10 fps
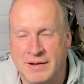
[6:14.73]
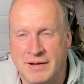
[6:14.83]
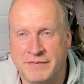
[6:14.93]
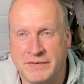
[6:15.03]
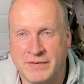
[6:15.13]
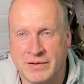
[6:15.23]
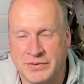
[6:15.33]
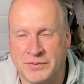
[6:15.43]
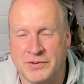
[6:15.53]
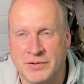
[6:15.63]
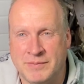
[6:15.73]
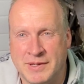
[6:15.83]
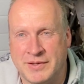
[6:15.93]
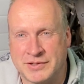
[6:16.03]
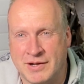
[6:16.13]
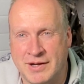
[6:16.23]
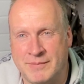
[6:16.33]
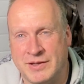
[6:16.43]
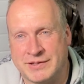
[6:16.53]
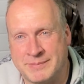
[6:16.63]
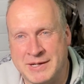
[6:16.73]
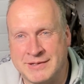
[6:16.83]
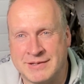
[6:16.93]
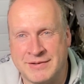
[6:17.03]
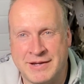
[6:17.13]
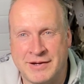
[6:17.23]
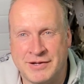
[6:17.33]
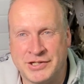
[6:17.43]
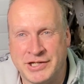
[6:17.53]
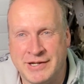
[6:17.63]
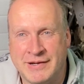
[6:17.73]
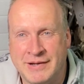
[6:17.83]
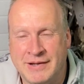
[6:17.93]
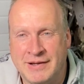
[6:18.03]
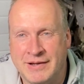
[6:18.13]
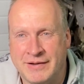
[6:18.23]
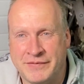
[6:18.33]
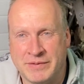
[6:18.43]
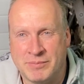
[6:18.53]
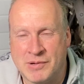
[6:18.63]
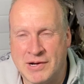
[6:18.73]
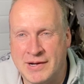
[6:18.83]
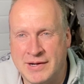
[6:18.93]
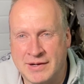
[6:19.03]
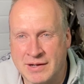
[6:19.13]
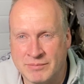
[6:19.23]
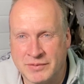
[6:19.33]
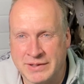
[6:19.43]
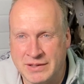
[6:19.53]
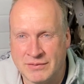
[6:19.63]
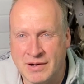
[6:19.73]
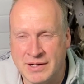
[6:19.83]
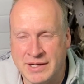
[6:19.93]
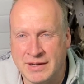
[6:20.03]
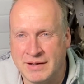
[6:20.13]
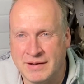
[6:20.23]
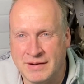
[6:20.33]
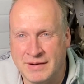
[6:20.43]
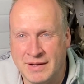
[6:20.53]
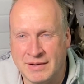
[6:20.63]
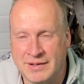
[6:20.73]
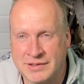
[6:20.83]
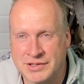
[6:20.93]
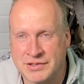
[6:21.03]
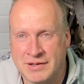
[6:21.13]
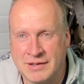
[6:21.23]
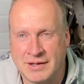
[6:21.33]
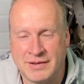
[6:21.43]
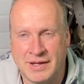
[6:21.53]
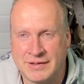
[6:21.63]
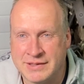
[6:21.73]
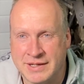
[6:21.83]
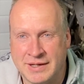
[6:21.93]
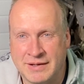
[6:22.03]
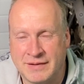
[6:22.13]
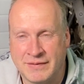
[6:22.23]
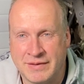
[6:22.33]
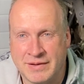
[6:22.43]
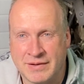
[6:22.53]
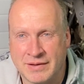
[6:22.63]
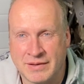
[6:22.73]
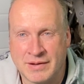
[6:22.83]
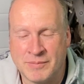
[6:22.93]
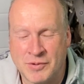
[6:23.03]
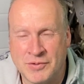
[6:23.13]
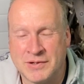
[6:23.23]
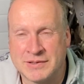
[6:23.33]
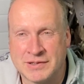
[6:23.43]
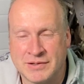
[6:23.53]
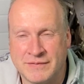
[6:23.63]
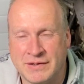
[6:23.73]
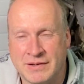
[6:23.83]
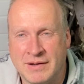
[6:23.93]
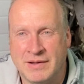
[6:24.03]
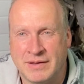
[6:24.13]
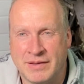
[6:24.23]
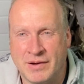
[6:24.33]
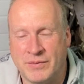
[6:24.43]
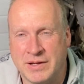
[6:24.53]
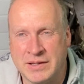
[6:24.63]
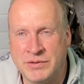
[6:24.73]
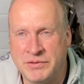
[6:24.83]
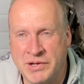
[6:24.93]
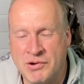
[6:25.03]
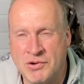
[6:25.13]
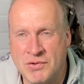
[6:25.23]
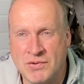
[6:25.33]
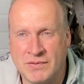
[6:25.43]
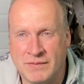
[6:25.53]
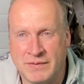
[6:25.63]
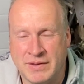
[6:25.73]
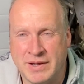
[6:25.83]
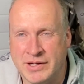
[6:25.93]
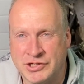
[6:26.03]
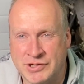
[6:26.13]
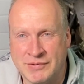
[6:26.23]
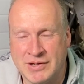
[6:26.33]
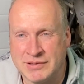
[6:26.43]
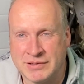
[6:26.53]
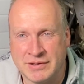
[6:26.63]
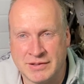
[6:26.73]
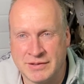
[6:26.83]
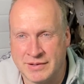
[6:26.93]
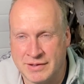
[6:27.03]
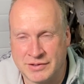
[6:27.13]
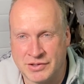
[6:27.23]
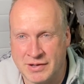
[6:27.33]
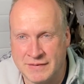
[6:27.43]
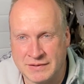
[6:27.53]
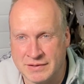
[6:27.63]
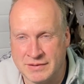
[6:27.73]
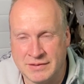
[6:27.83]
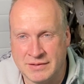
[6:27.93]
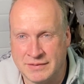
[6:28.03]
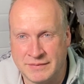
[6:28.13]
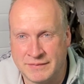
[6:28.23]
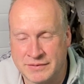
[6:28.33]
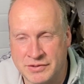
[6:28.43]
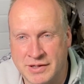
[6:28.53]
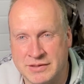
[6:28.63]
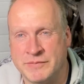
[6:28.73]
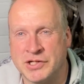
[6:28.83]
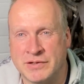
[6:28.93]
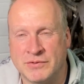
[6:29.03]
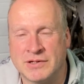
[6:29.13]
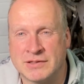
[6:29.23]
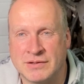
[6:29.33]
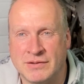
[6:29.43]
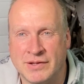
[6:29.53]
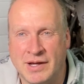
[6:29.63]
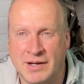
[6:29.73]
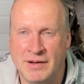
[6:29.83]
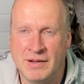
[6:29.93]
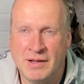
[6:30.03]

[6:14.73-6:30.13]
if you've got the room and the time and the space and the energy, if you buy a complete running LS truck and then take the components out of it, that way you know the engine runs good and that it drives good and transmission works and all that.